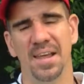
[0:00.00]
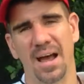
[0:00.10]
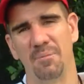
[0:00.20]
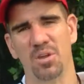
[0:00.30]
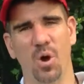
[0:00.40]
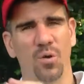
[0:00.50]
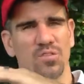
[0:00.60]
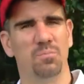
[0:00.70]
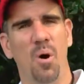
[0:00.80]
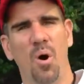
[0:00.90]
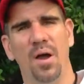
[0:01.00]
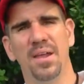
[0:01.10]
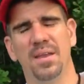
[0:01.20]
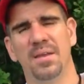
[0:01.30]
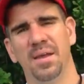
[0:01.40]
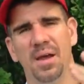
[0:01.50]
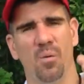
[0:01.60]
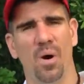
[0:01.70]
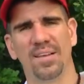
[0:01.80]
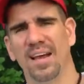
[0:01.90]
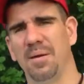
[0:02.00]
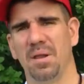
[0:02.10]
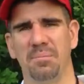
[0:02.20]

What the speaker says: I'm the oldest boy. And one time